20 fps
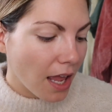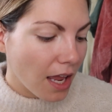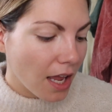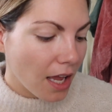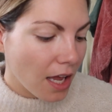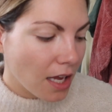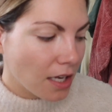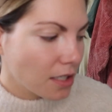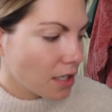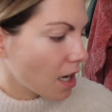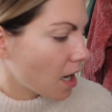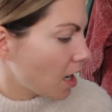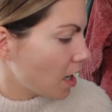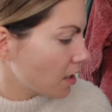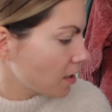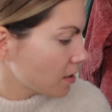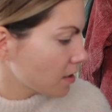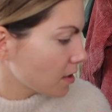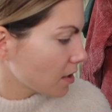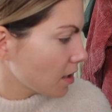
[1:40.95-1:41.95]
and
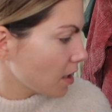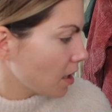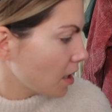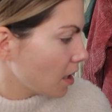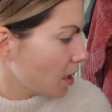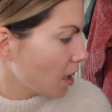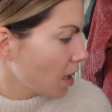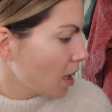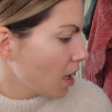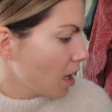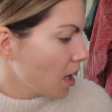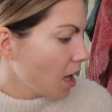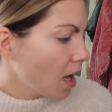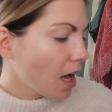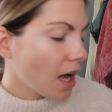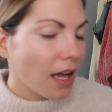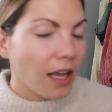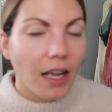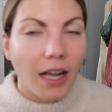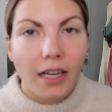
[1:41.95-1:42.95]
honestly
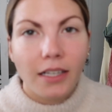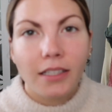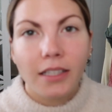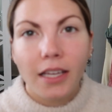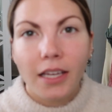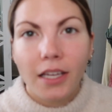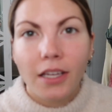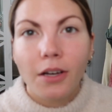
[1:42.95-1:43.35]
I kind